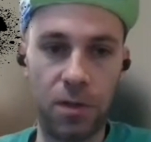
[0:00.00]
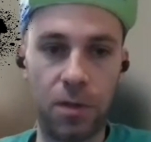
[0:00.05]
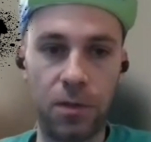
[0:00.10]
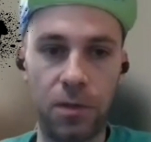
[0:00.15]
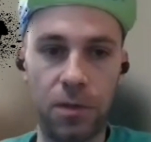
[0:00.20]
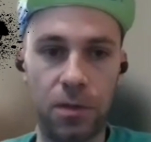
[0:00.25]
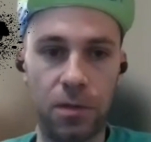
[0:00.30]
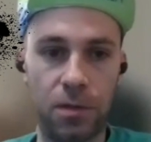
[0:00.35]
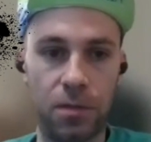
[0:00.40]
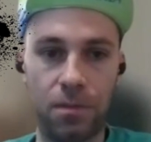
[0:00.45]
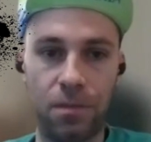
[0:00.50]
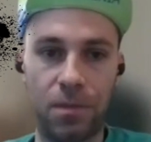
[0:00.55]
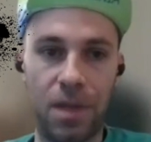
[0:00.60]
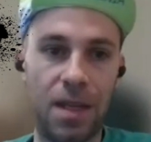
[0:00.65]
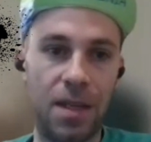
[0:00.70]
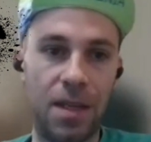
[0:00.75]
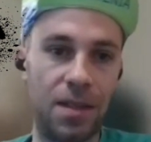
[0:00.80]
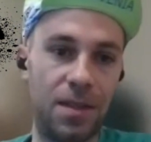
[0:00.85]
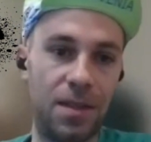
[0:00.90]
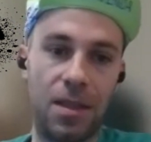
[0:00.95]
reasons,
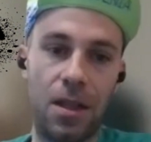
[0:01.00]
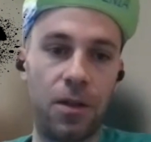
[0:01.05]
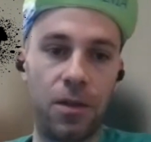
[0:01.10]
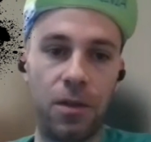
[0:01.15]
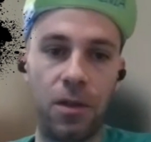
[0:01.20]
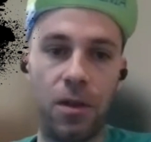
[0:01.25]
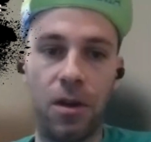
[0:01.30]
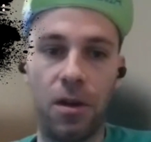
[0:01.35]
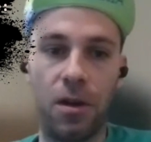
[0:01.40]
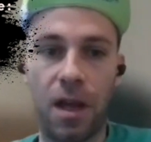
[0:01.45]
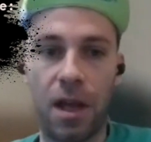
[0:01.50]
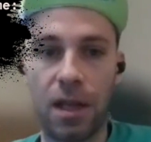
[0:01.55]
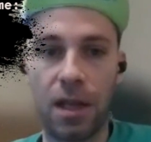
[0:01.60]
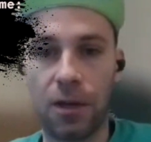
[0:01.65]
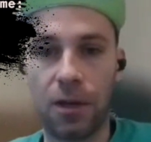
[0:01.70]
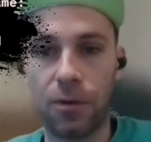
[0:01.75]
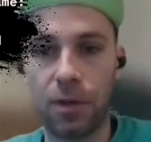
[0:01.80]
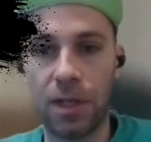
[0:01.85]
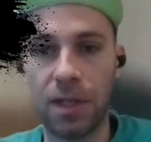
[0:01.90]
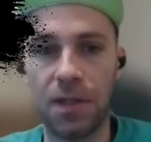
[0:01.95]
is not gonna
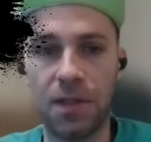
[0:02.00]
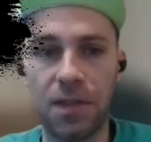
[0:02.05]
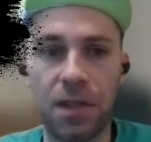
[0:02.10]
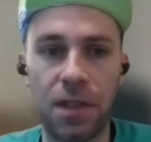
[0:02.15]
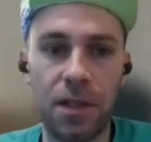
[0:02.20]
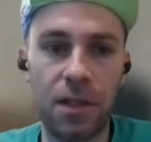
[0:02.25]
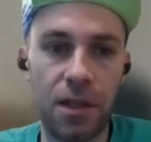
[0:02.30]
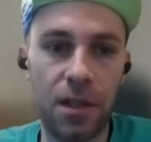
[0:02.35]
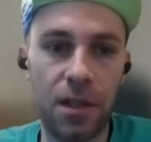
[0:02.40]
increase